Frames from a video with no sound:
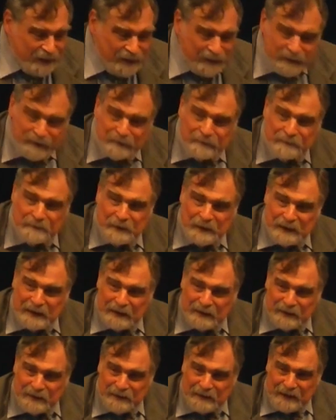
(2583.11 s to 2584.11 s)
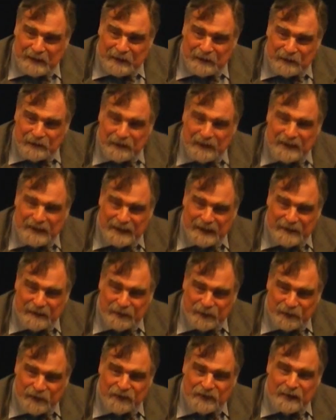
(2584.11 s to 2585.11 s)
But I'll try to give
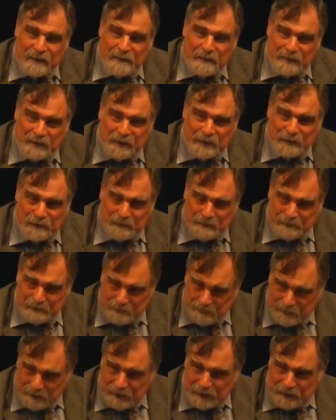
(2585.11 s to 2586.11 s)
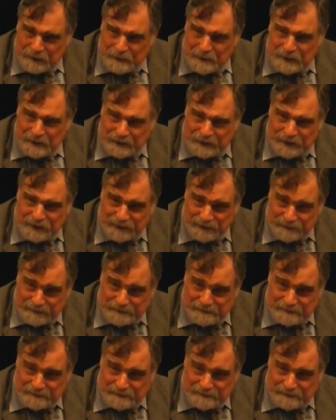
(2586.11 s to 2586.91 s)
you some of the fundamentals.